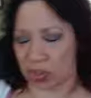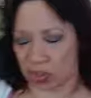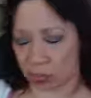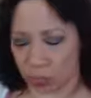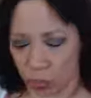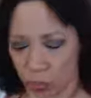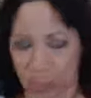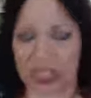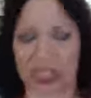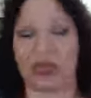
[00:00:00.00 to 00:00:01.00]
just
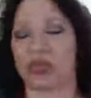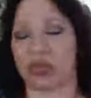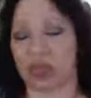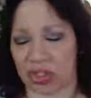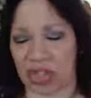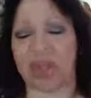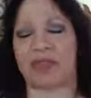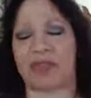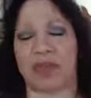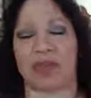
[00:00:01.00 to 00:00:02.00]
rescues or
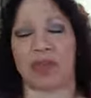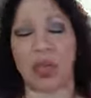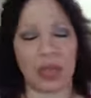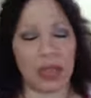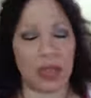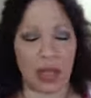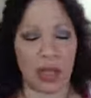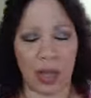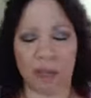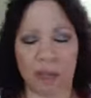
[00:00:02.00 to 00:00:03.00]
saves you.
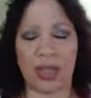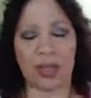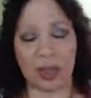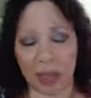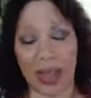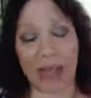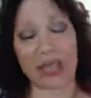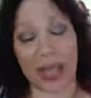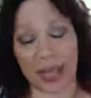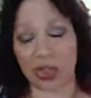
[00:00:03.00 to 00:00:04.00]
But you have
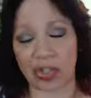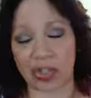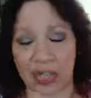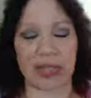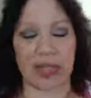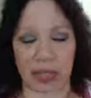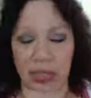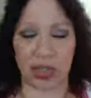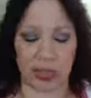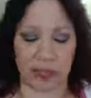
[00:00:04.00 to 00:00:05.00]
to actually take the
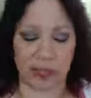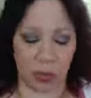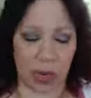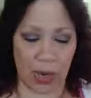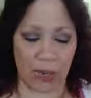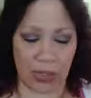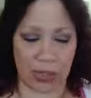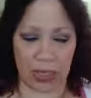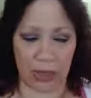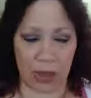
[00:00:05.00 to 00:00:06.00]
initiative. So whatever it
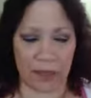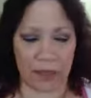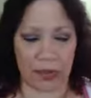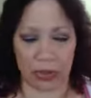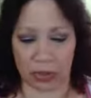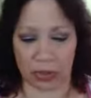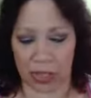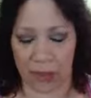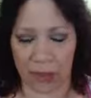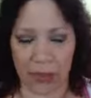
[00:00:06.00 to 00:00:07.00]
is that you want for
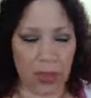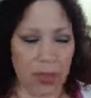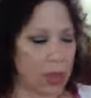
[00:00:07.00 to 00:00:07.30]
yourself,